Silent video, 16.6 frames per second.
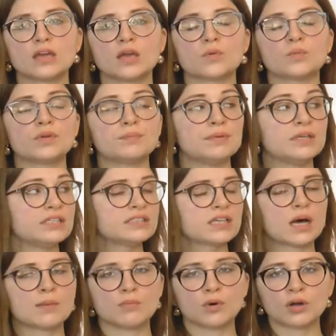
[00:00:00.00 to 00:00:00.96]
We built
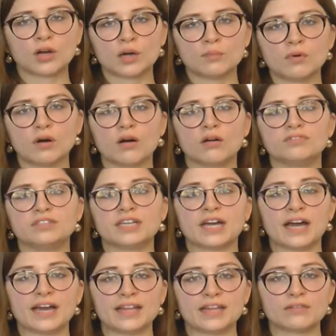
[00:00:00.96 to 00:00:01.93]
a mock-up of the
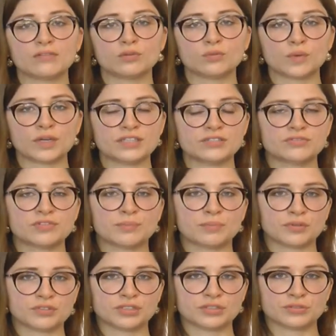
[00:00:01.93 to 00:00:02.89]
high-level waste
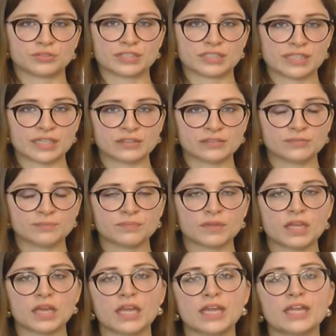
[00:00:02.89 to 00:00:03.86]
repository cell
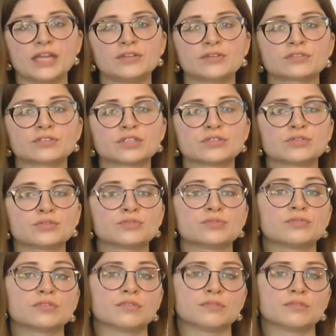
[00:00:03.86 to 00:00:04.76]
in order to